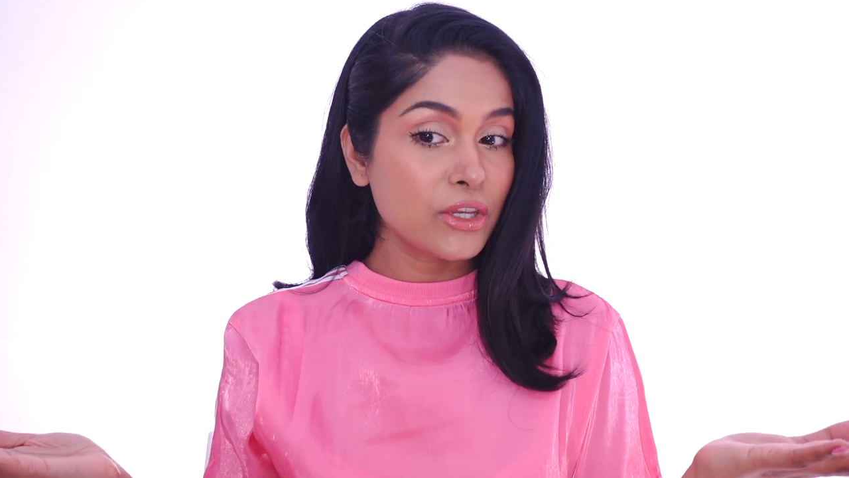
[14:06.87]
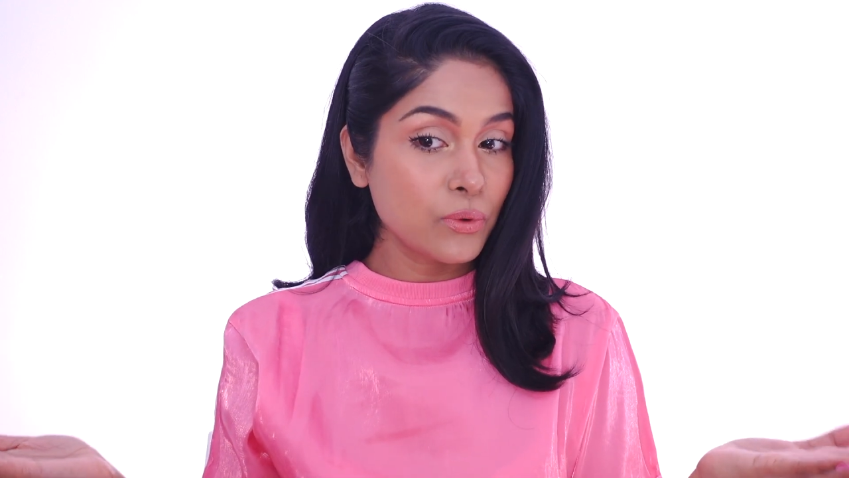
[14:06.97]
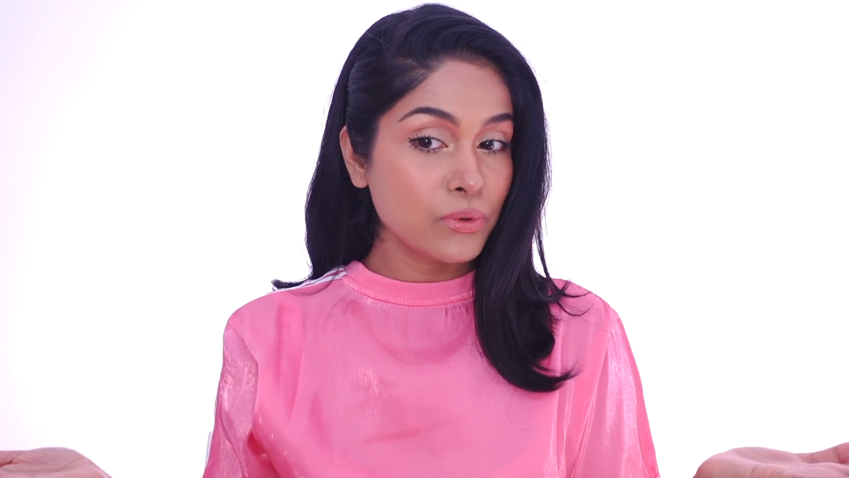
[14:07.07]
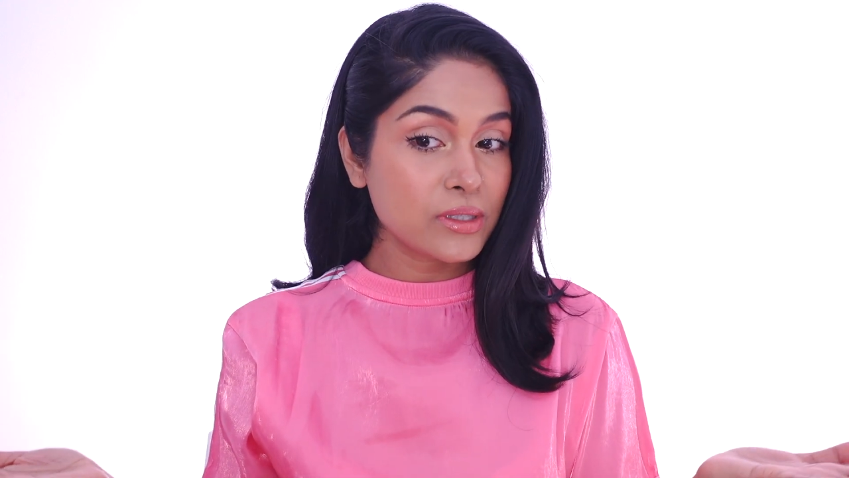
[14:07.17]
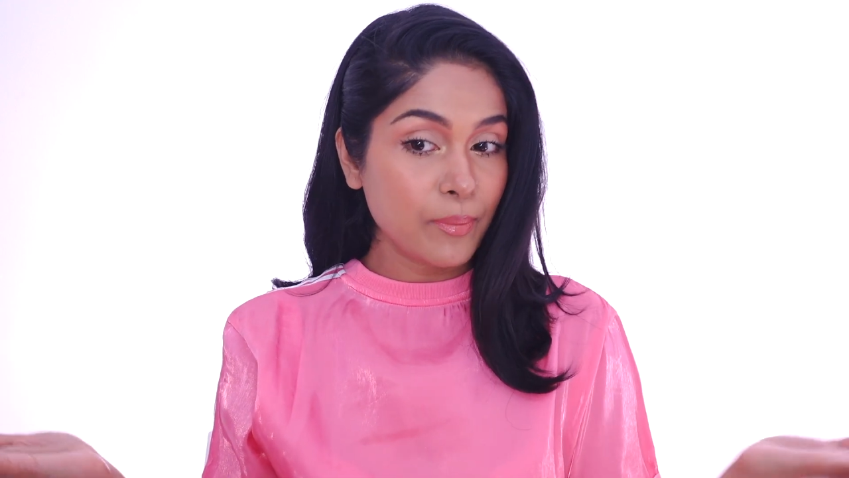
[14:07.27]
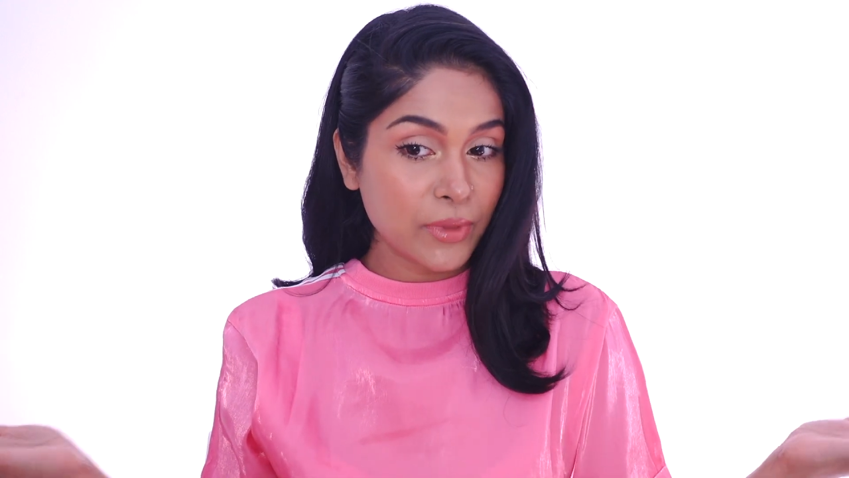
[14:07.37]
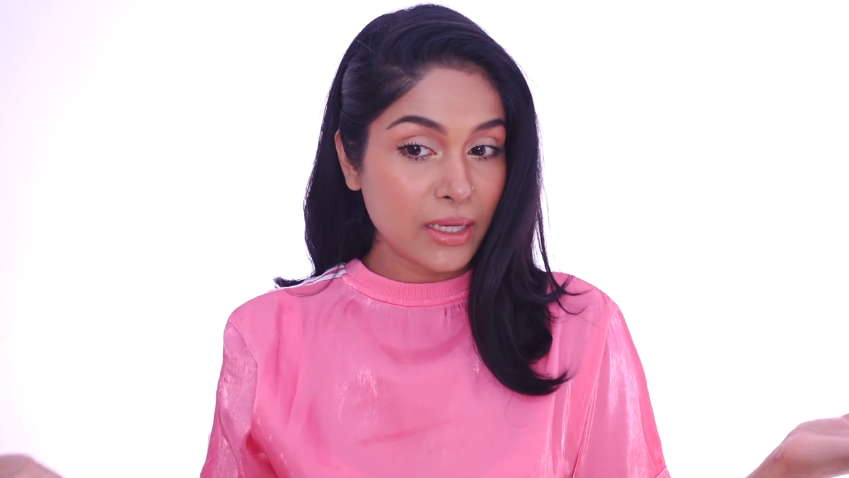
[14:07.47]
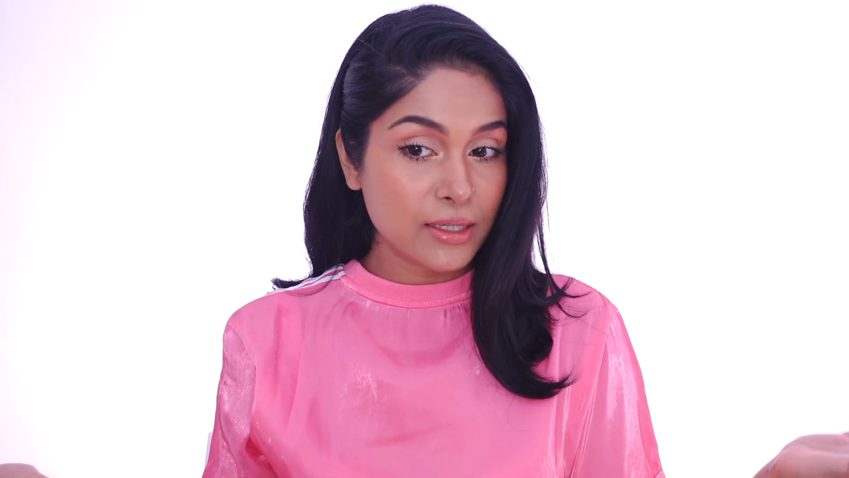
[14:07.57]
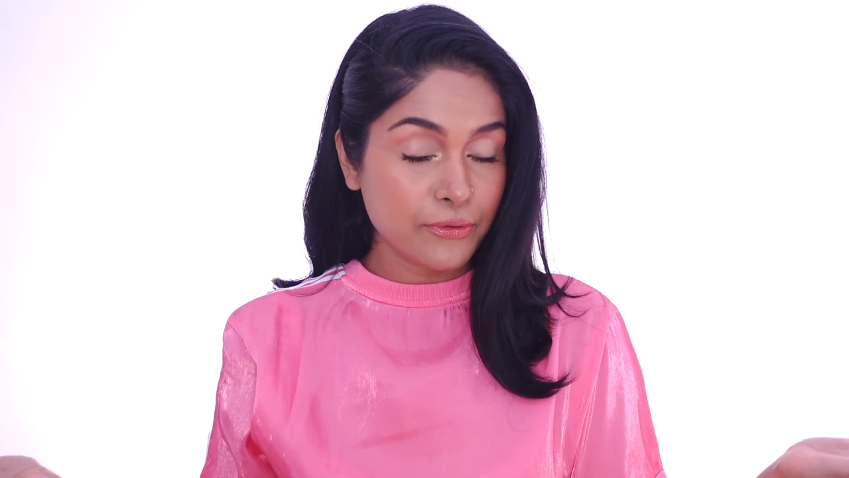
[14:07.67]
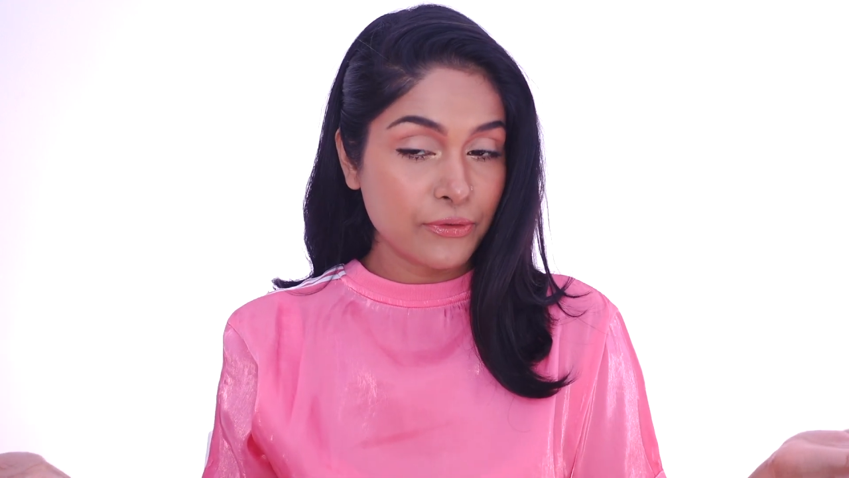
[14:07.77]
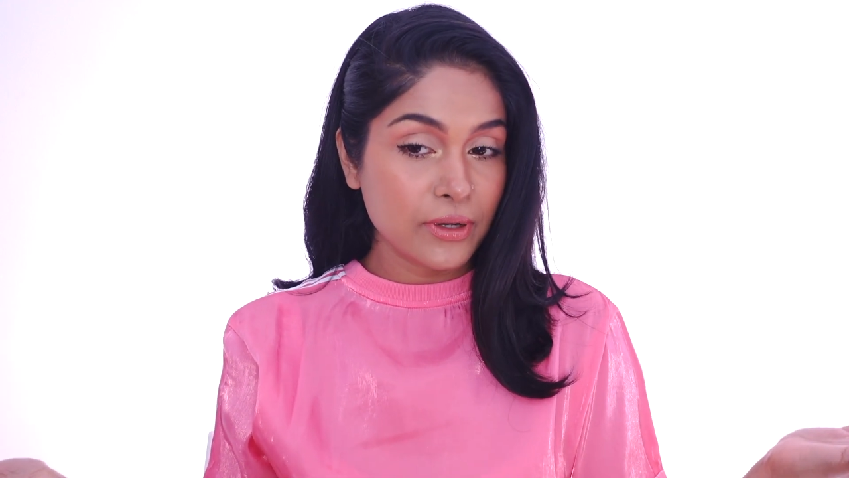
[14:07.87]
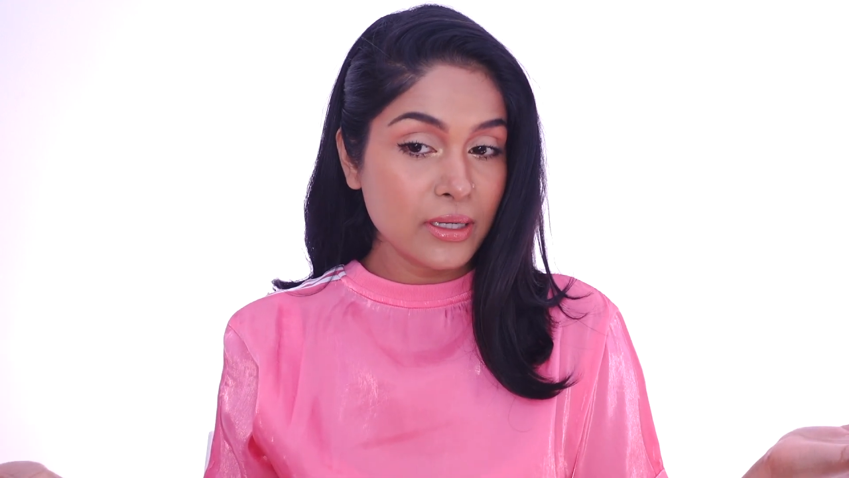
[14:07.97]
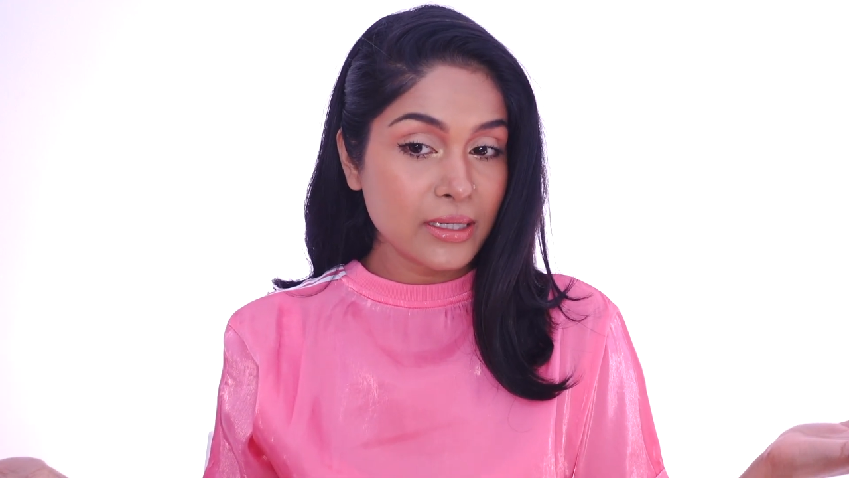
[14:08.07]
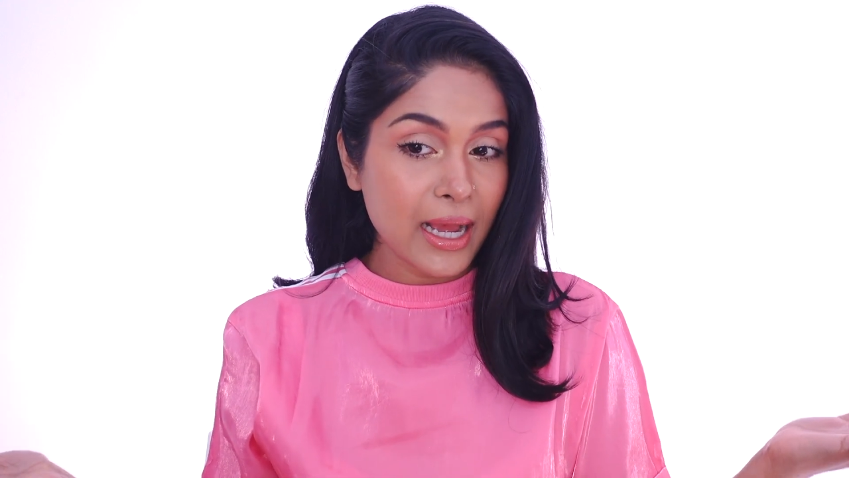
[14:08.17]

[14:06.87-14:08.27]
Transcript: new, something different,